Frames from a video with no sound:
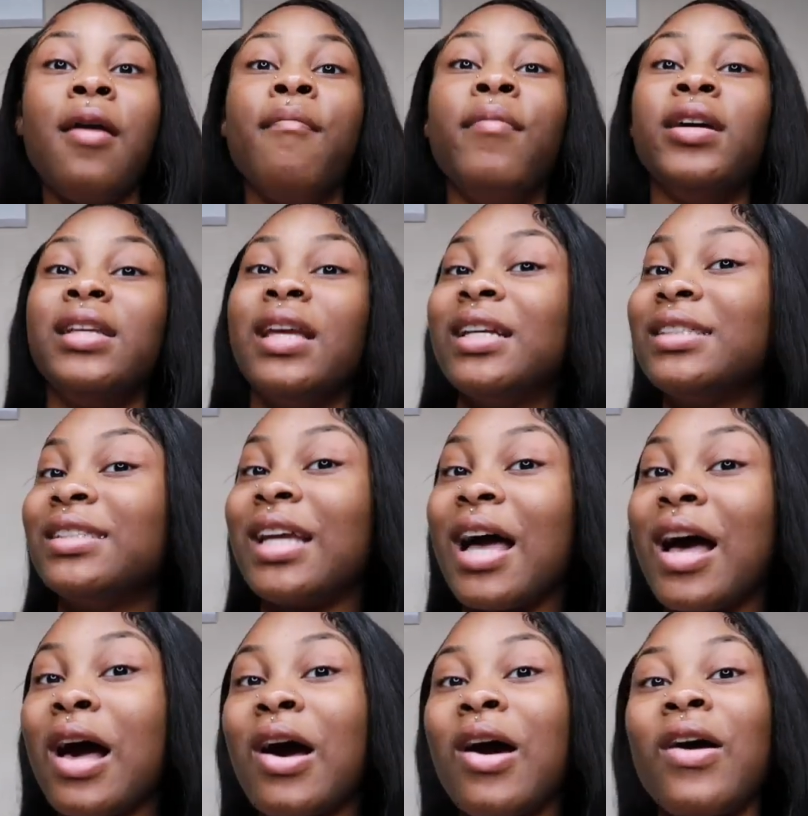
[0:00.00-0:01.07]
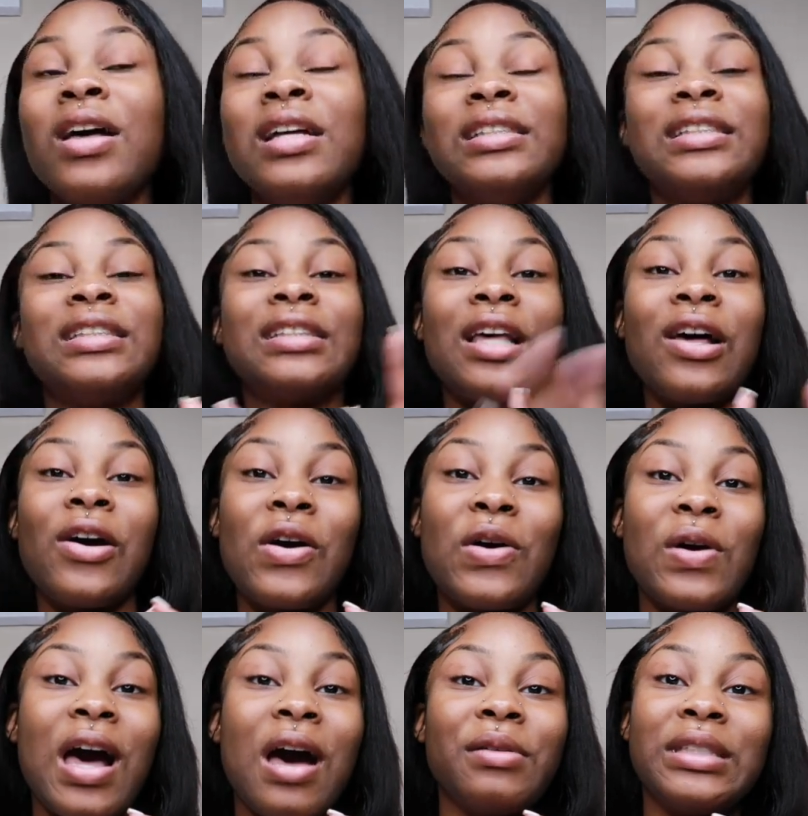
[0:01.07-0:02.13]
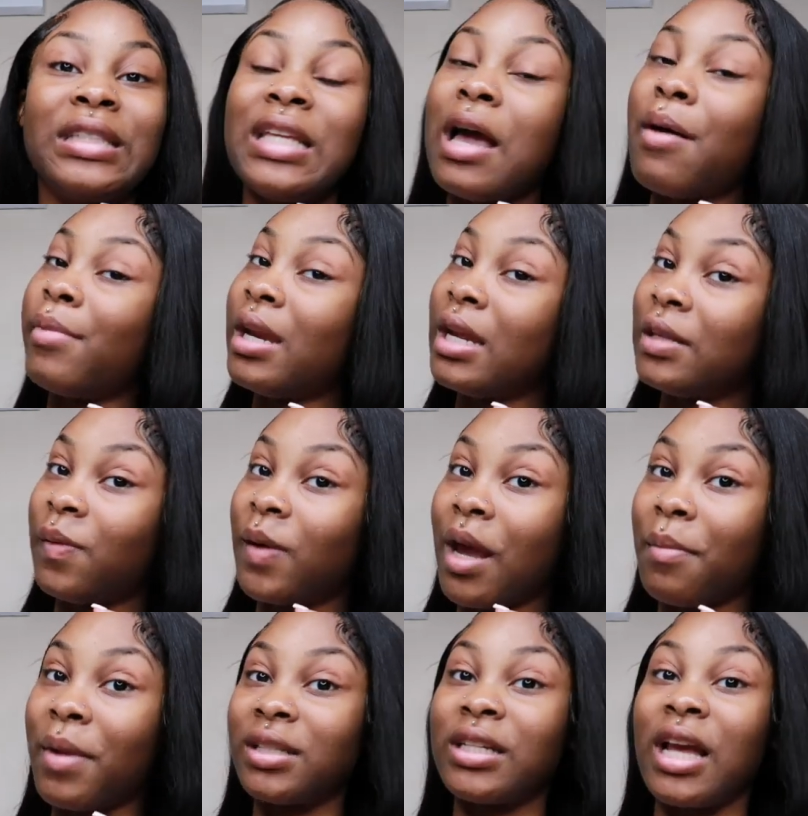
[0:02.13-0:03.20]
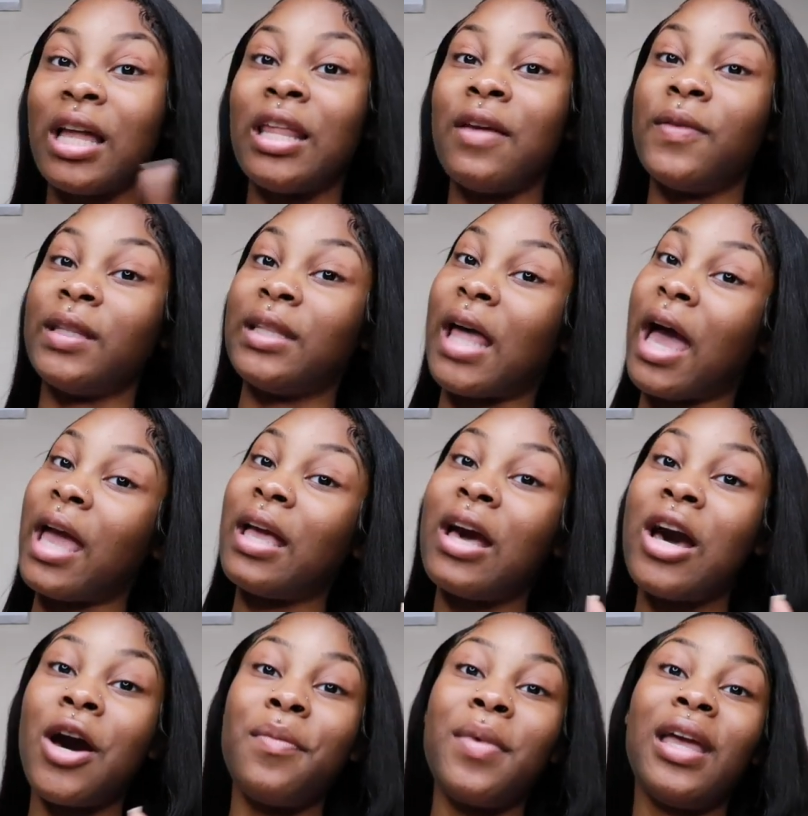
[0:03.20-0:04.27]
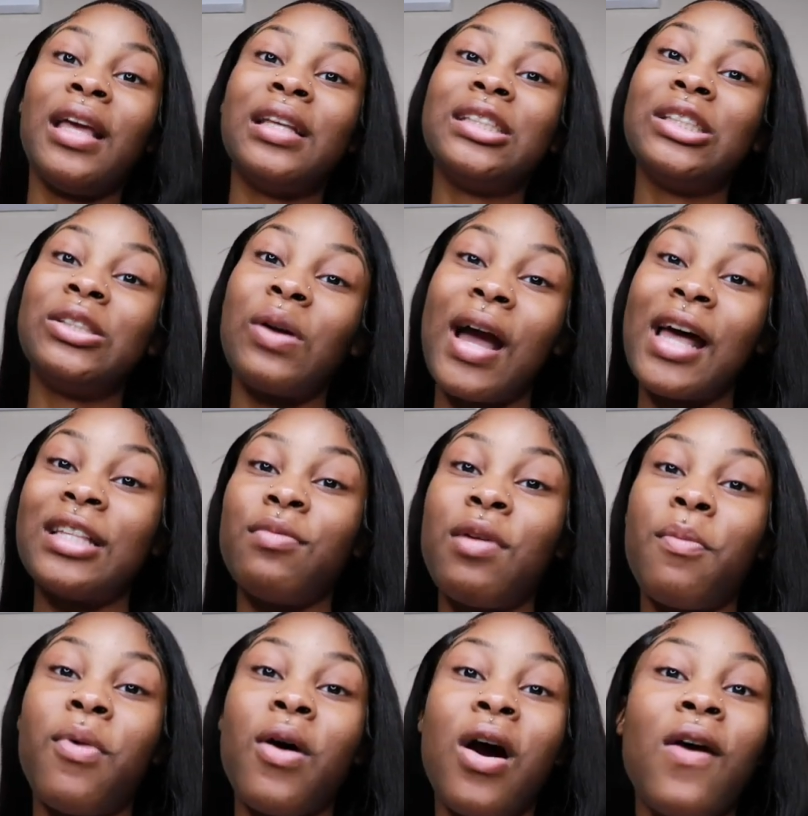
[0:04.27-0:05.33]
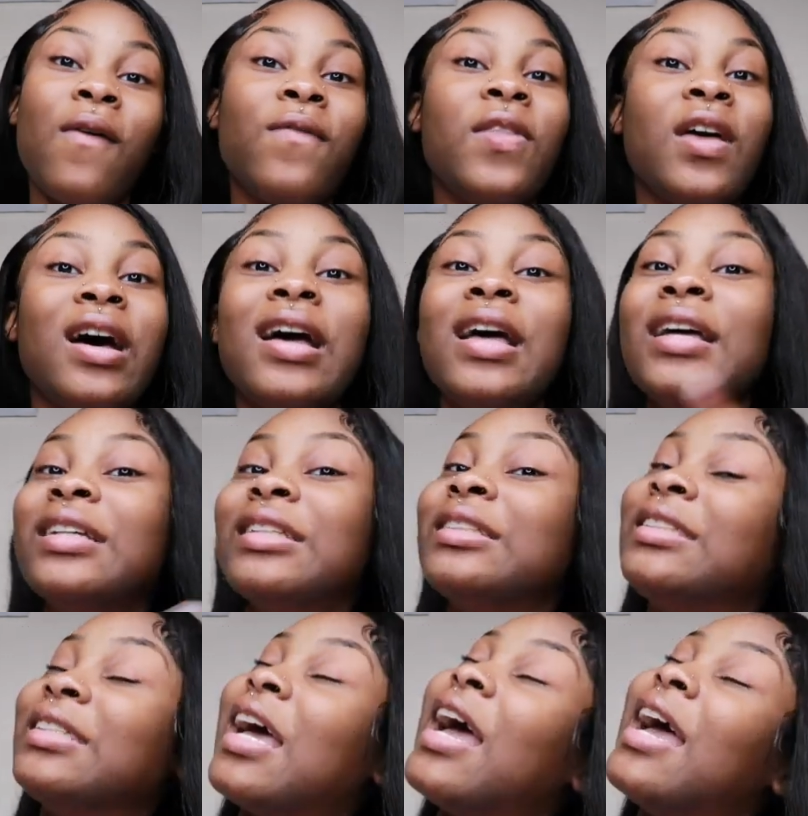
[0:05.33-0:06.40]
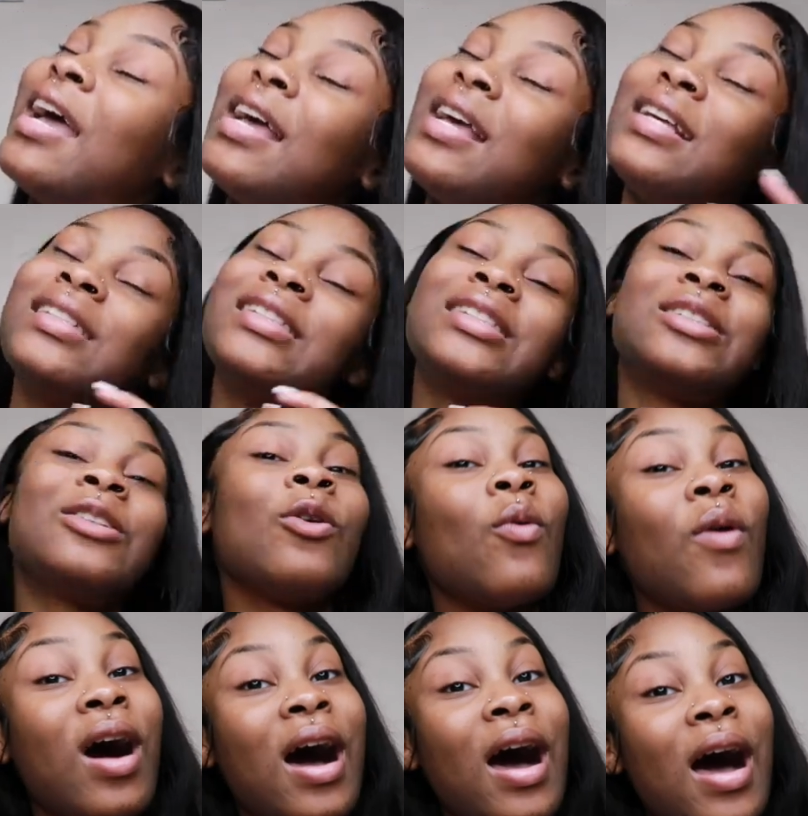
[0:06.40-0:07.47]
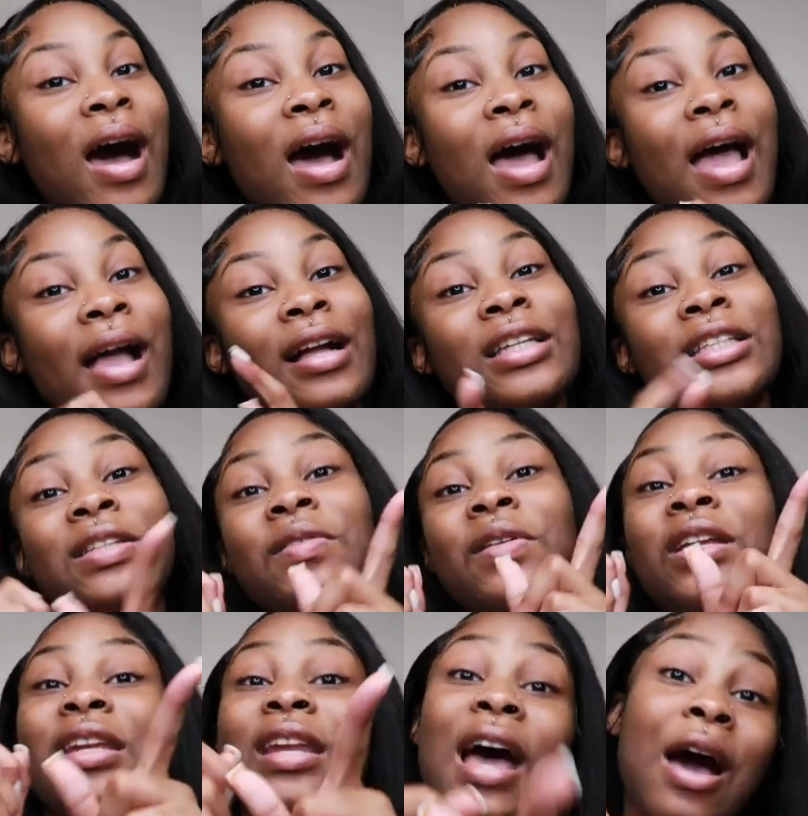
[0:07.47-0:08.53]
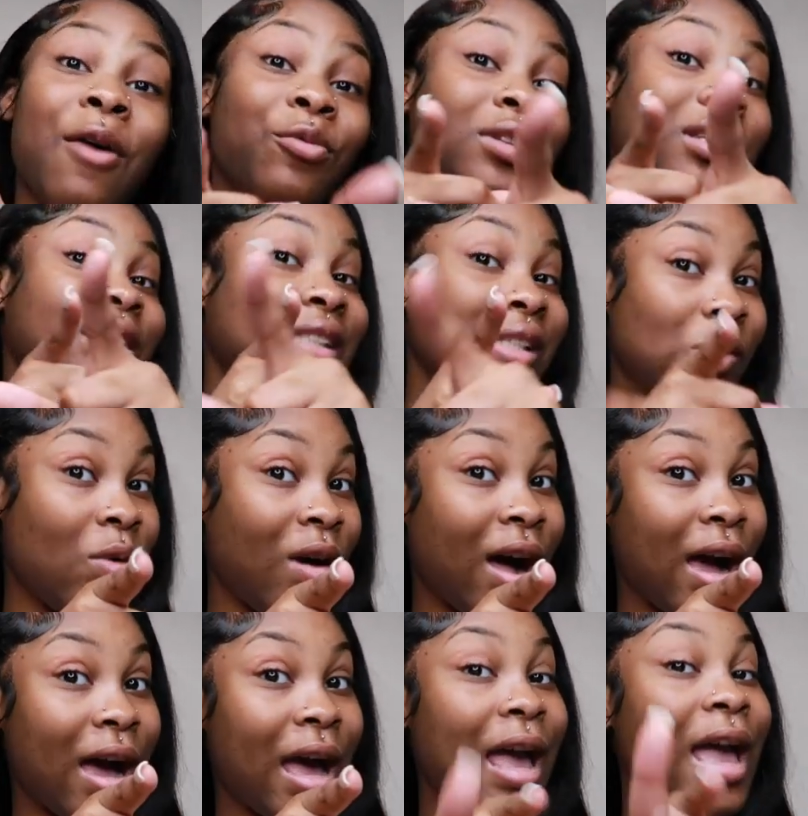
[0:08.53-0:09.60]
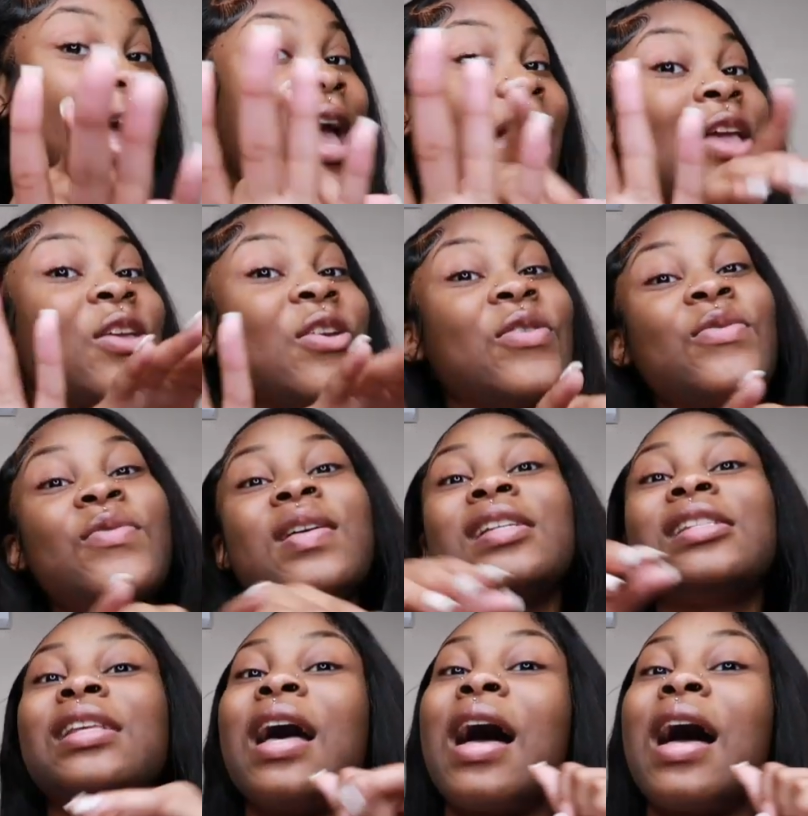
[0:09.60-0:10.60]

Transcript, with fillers: But yes, y'all, so I will see y'all in my next video. Make sure y'all leave a like, comment, and subscribe to be a part of the J Squad. Because you're not with the squad, you with